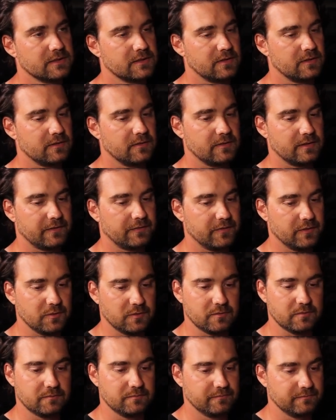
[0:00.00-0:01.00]
So if
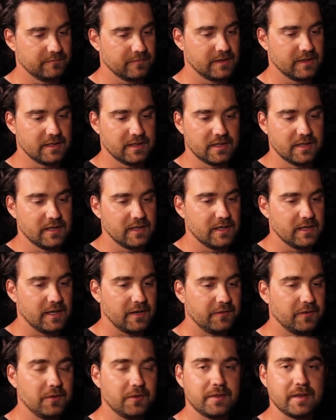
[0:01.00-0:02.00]
you
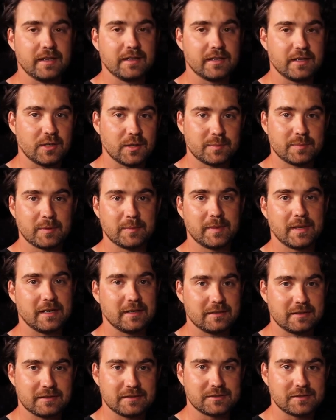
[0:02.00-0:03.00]
if you think that you're
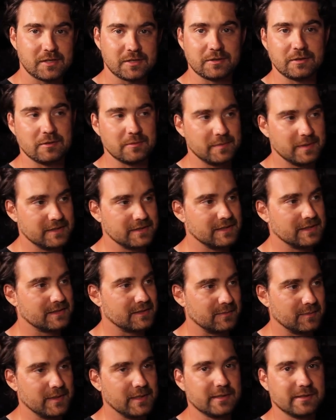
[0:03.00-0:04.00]
prepared to start your own
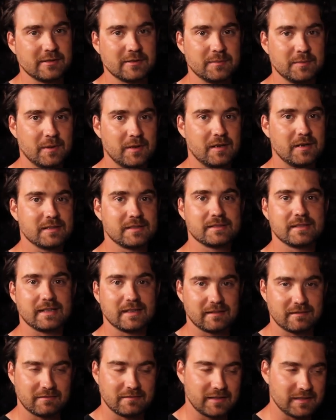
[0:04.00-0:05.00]
business and be your own boss,
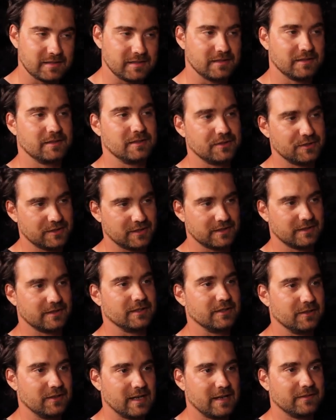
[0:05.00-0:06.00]
like this is the shit
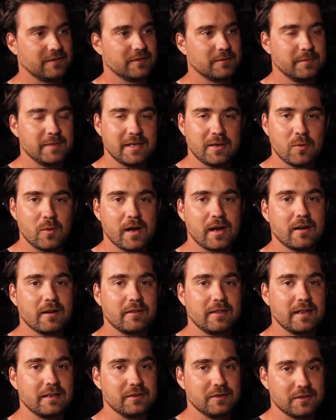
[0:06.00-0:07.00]
that you have to be
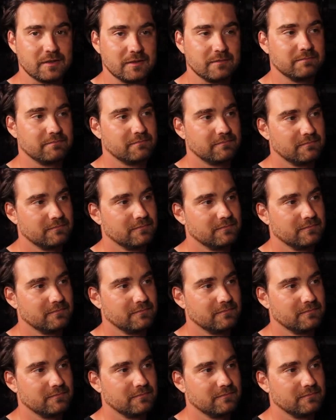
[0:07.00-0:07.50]
aware that you can